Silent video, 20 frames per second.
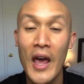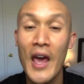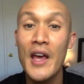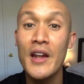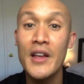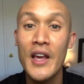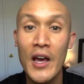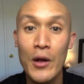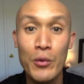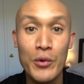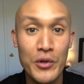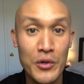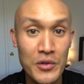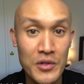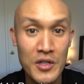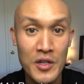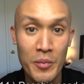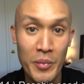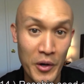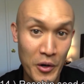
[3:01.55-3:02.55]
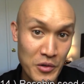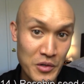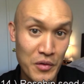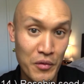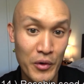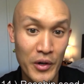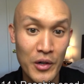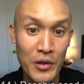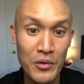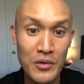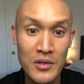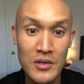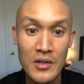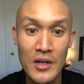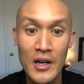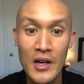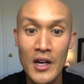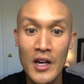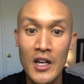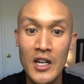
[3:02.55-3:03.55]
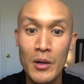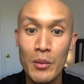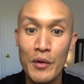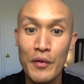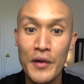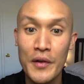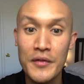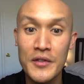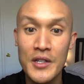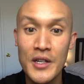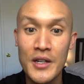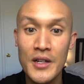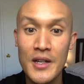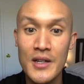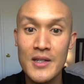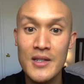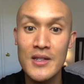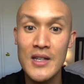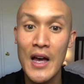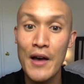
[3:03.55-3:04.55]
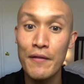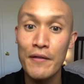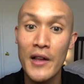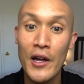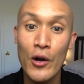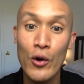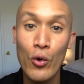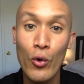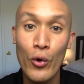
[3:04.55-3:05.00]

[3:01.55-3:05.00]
and can reduce the appearance of wrinkles. Number 15 is safflower